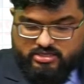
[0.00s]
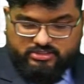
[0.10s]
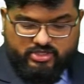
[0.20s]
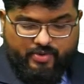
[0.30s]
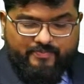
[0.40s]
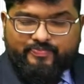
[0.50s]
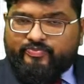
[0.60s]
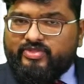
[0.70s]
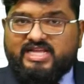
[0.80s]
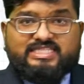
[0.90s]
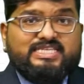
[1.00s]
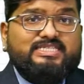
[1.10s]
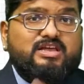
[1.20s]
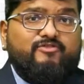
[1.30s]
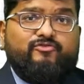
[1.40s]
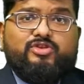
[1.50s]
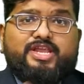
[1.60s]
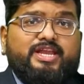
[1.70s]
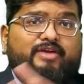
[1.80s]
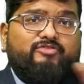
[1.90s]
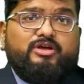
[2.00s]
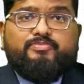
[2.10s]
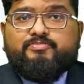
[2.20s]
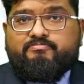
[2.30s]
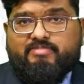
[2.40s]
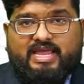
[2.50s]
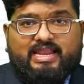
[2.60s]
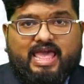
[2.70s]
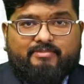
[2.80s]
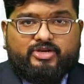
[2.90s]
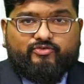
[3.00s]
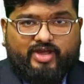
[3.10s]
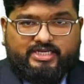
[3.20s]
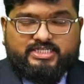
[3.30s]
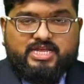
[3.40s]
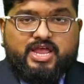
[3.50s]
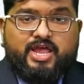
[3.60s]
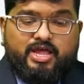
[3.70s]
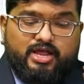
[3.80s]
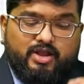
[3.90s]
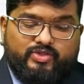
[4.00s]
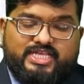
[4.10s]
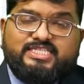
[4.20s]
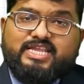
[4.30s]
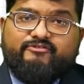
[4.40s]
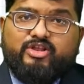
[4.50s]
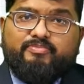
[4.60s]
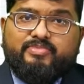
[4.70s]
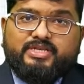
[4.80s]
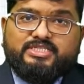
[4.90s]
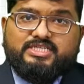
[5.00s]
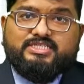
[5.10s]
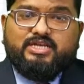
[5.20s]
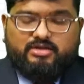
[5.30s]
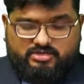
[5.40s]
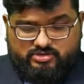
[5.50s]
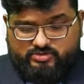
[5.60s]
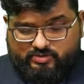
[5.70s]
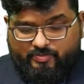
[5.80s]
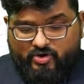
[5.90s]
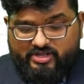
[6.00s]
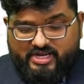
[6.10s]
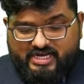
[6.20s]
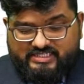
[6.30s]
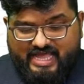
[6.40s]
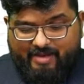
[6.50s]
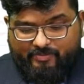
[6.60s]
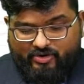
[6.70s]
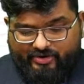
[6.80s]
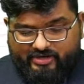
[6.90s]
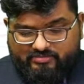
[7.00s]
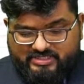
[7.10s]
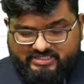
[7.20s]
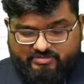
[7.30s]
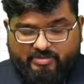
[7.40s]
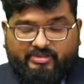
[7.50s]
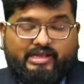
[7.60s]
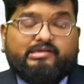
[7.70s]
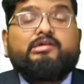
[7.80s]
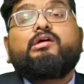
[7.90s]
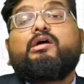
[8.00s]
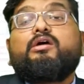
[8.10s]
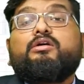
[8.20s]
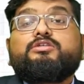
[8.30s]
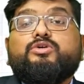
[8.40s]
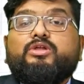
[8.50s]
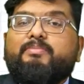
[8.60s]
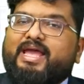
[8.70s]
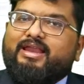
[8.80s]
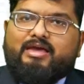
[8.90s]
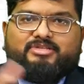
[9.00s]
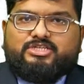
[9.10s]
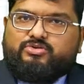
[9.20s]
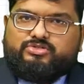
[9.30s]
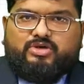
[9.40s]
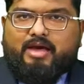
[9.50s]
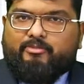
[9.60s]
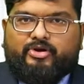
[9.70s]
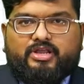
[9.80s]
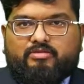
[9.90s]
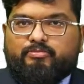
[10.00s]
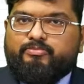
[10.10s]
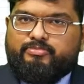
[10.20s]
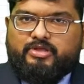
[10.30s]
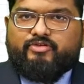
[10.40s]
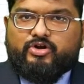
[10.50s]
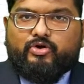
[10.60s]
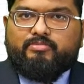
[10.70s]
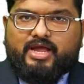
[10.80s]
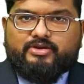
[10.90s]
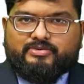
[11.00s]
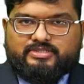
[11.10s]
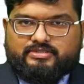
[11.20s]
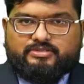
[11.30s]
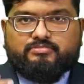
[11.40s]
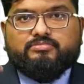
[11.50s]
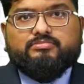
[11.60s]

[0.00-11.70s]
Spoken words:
So this is a fully developed male gametophyte. Now this development is pollen grain is haploid. Now please remember that. So the male gametes are also haploid. They've undergone mitosis.